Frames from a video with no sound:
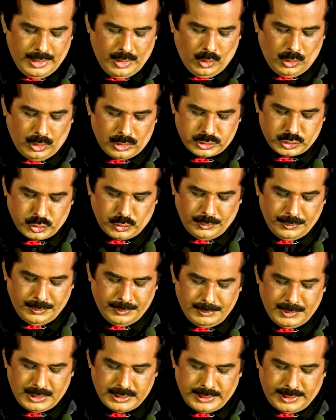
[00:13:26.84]
Also
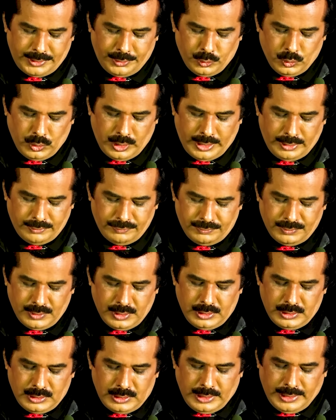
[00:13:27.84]
remember that you have
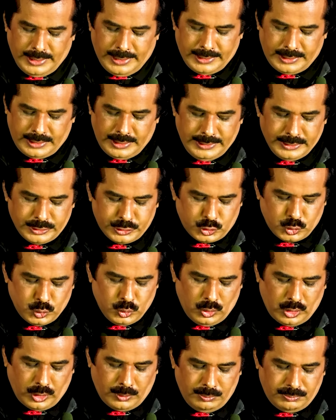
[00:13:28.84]
at least 2
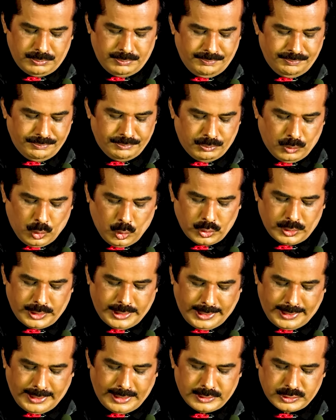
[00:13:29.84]
or more
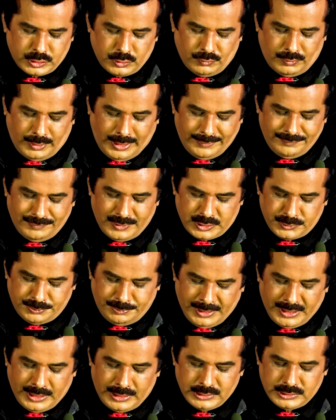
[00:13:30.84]
decades of life
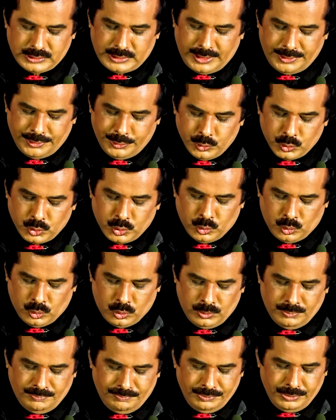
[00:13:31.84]
experience than you do.
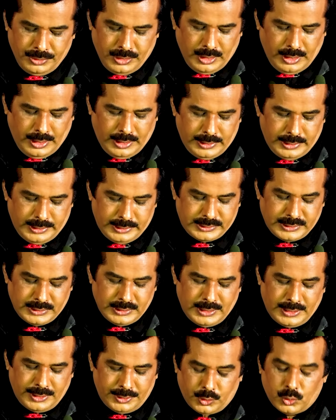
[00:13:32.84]

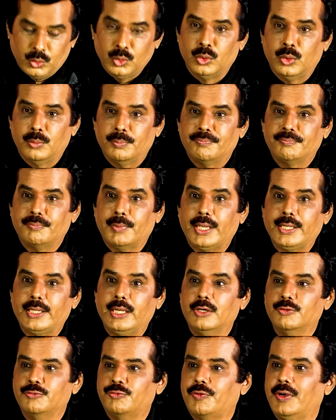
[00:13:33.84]
Isn't that true, my
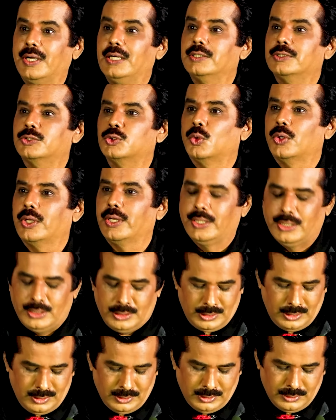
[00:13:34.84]
young friends who are
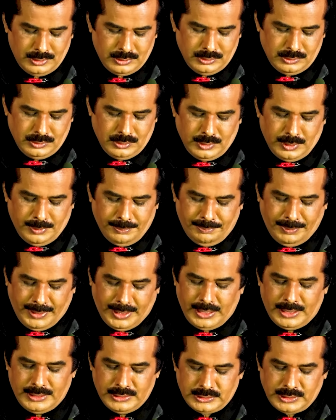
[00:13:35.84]
here?
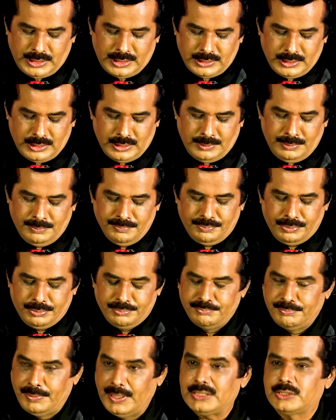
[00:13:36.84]
Parents are the
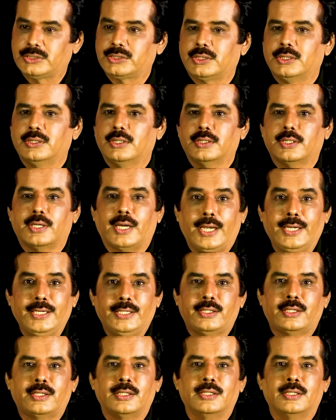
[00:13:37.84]
best, right?